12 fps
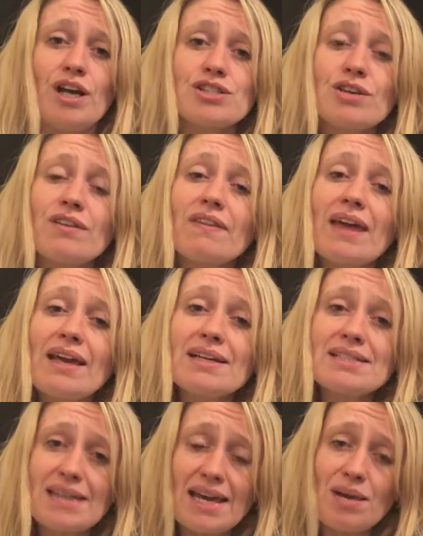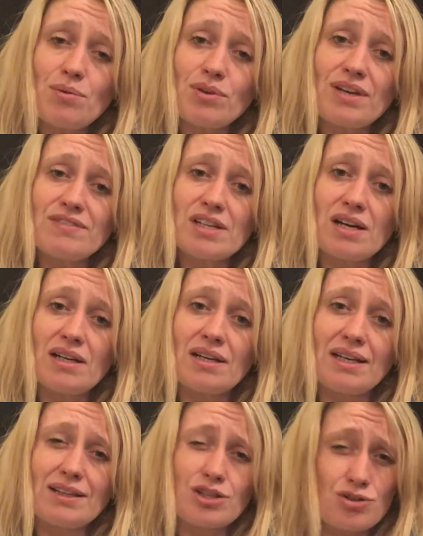so that they can take what they've done
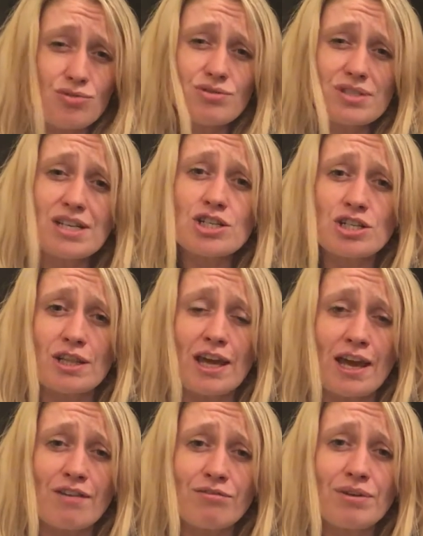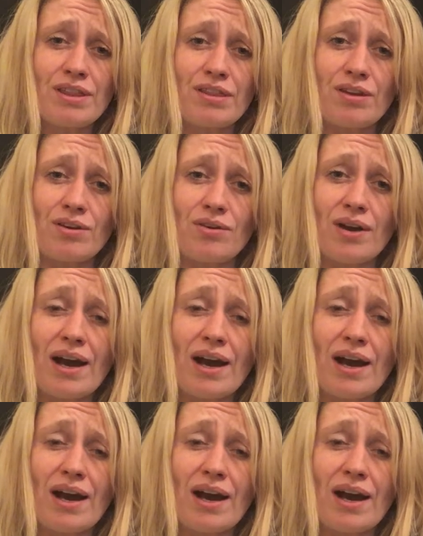in the short session they have with you